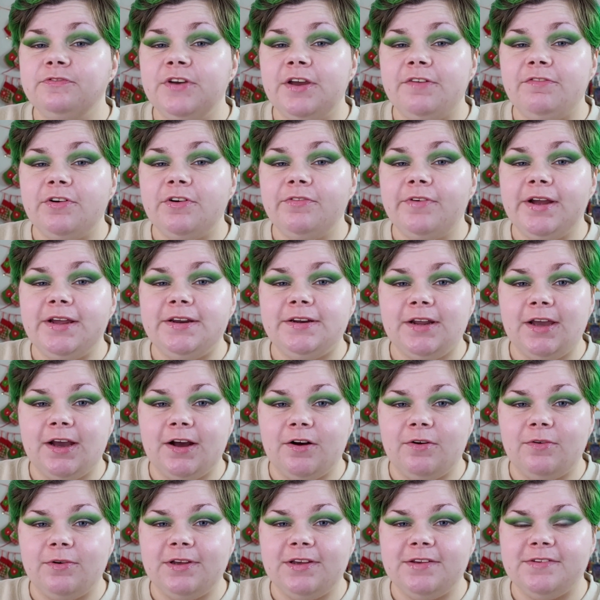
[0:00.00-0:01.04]
favorite right
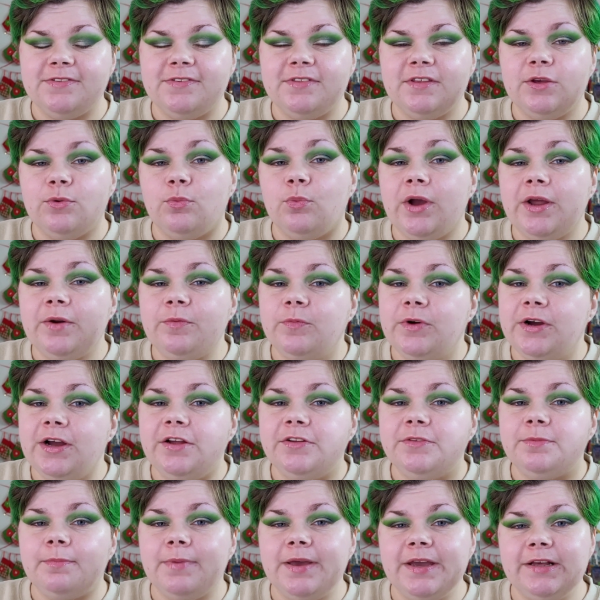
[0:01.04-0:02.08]
now is the Wet n
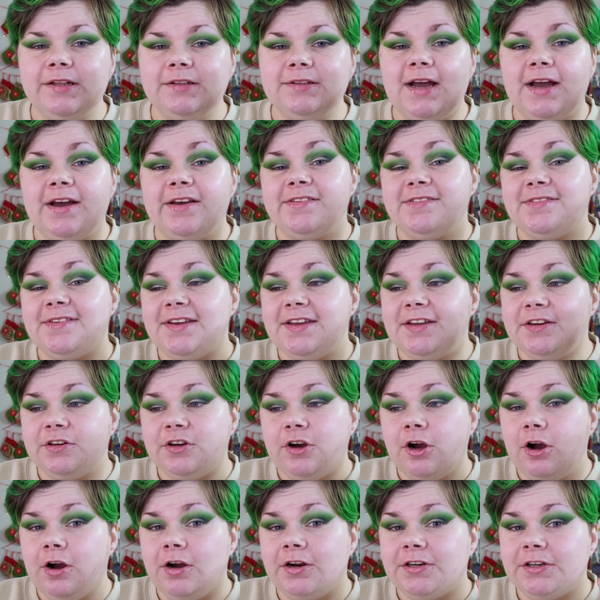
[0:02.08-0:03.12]
Wild Megalast
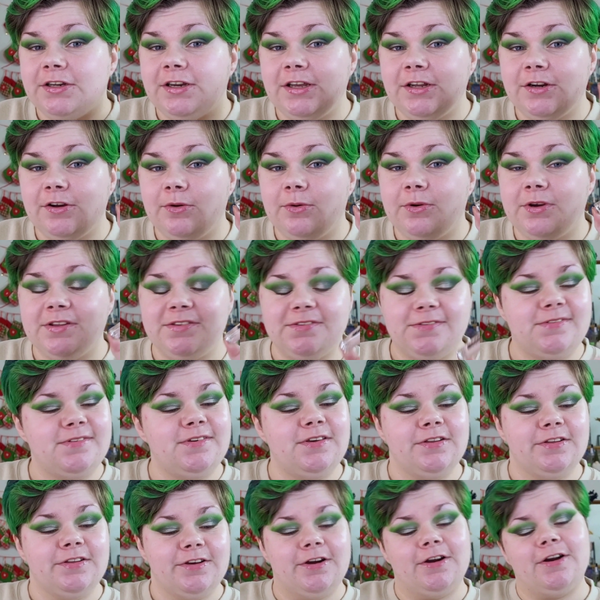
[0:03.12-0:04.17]
Incognito
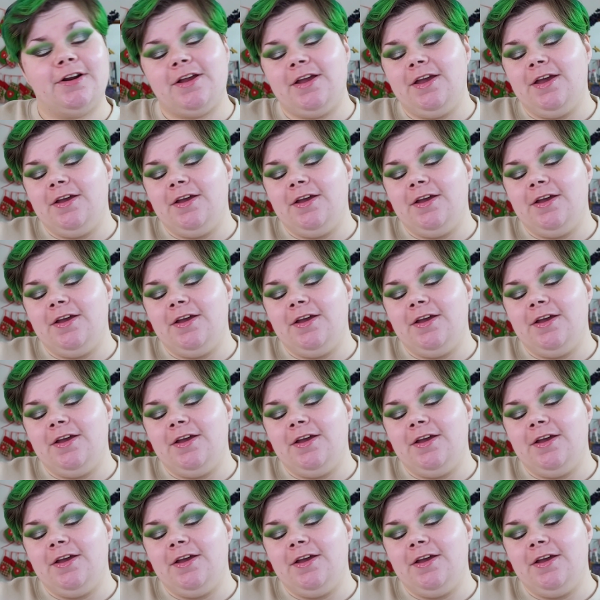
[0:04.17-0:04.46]
Concealer.